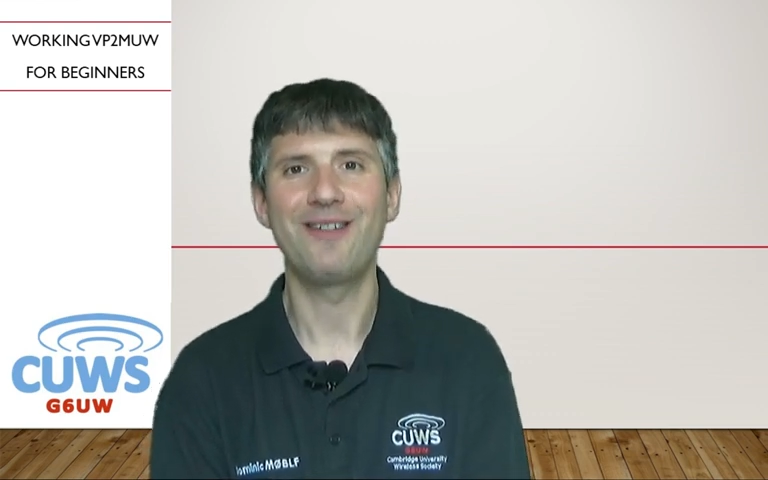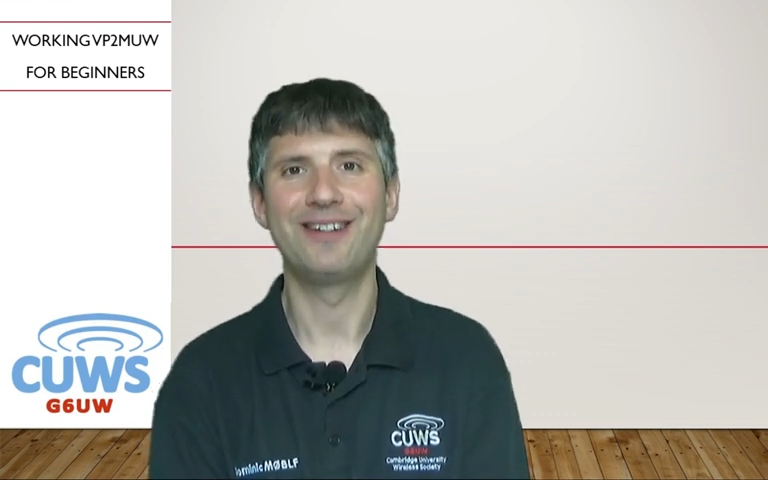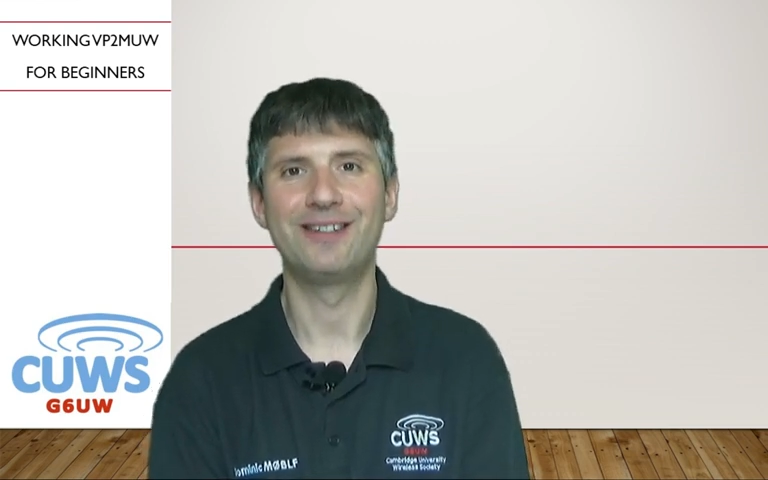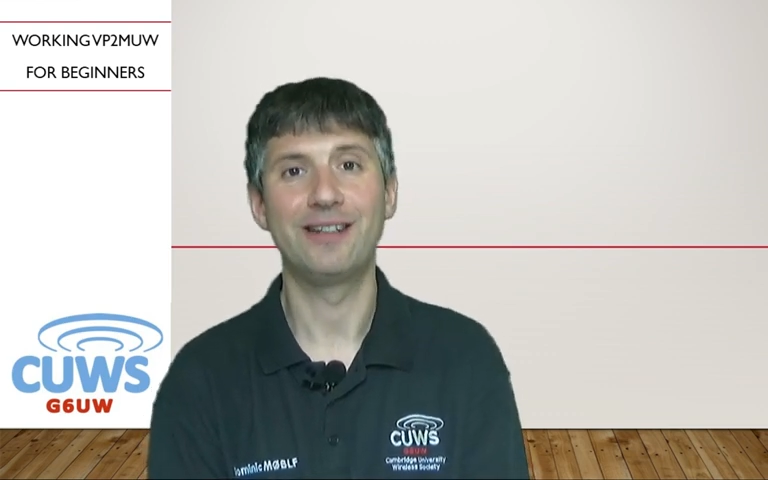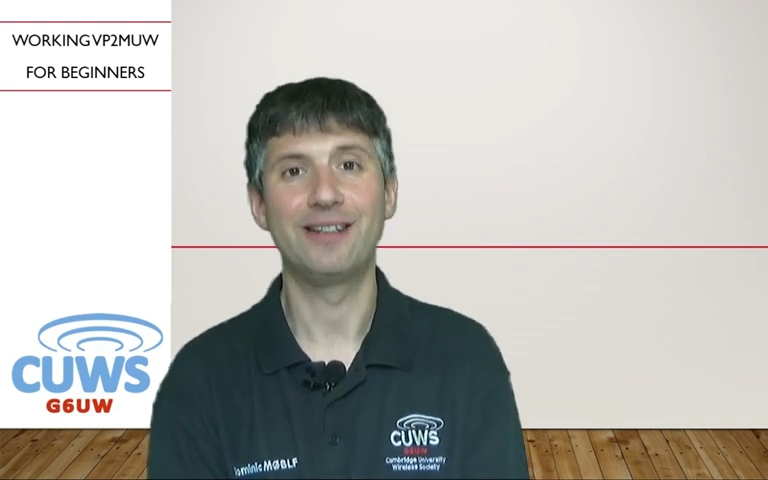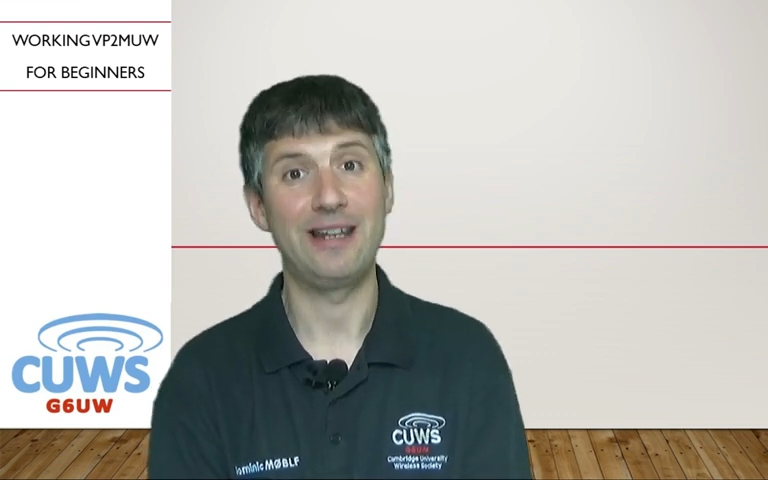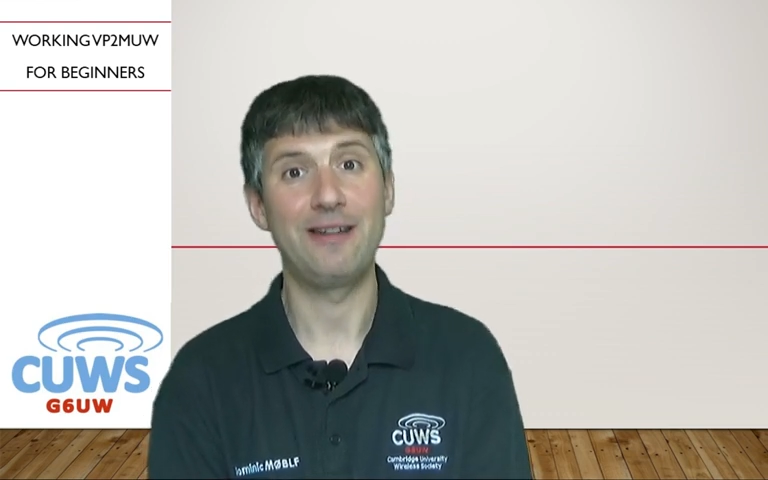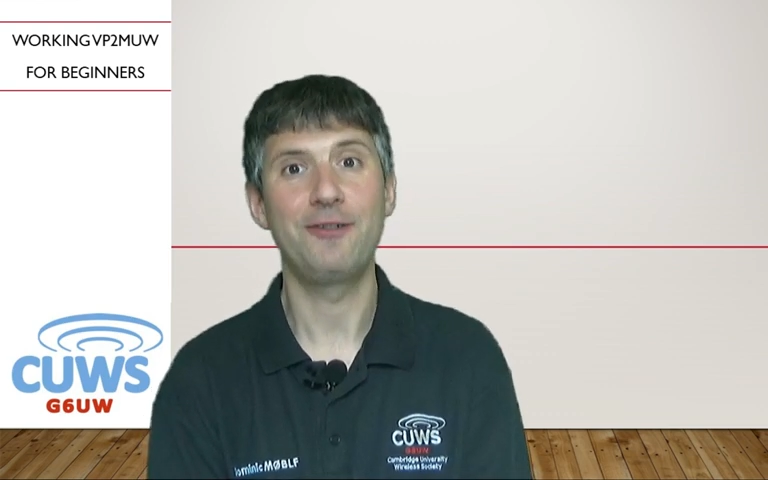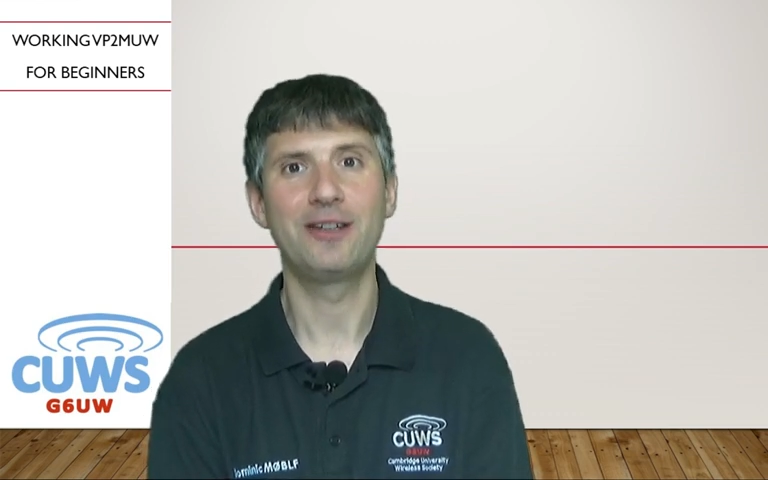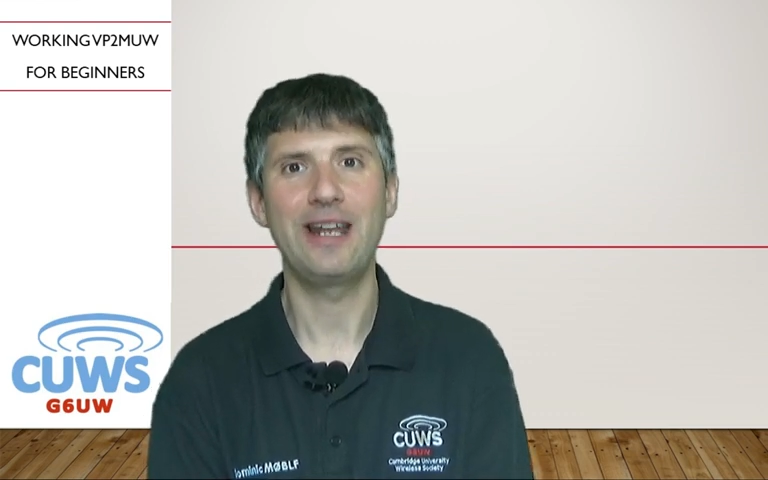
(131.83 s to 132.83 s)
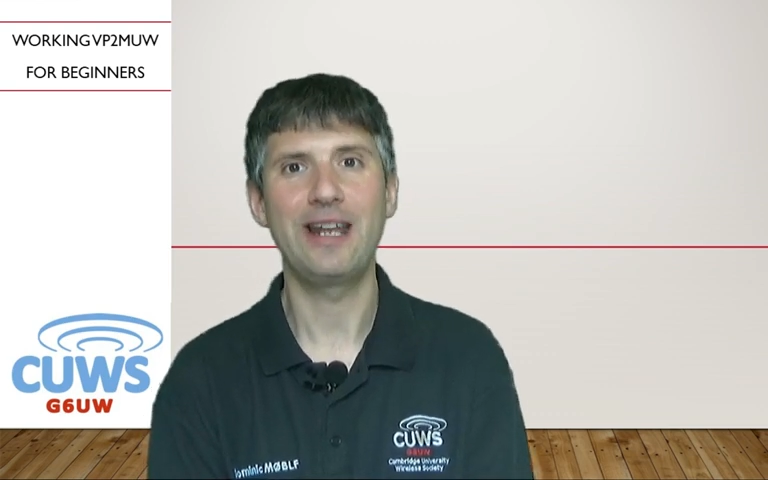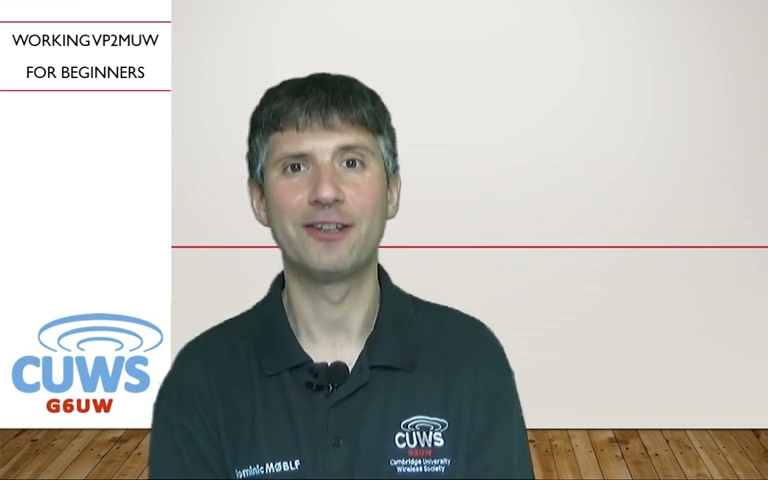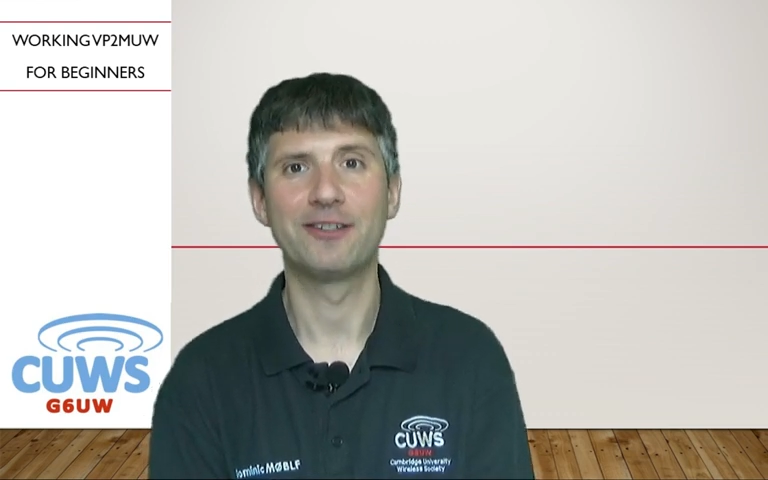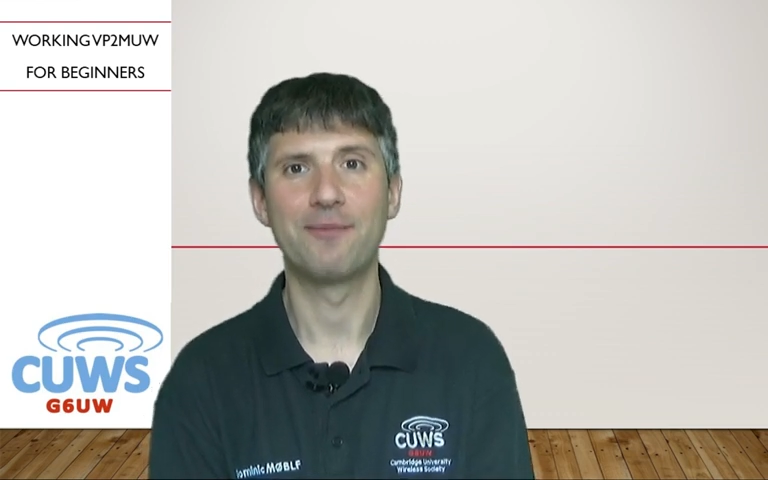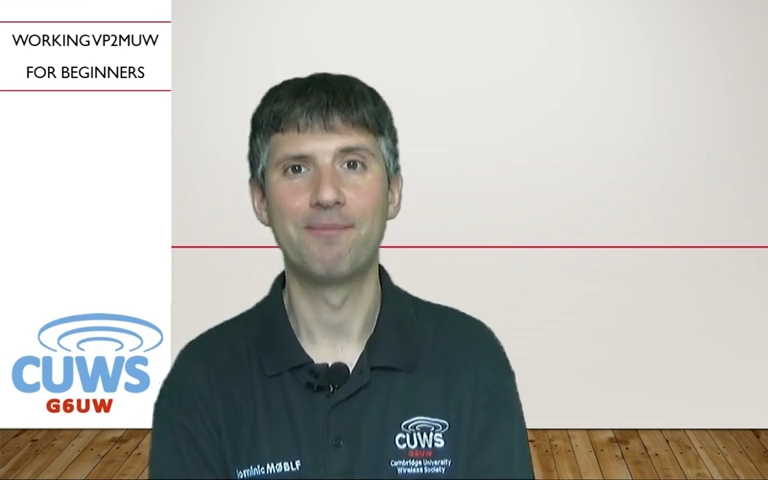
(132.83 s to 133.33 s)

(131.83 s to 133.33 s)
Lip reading: and see if you can hear us.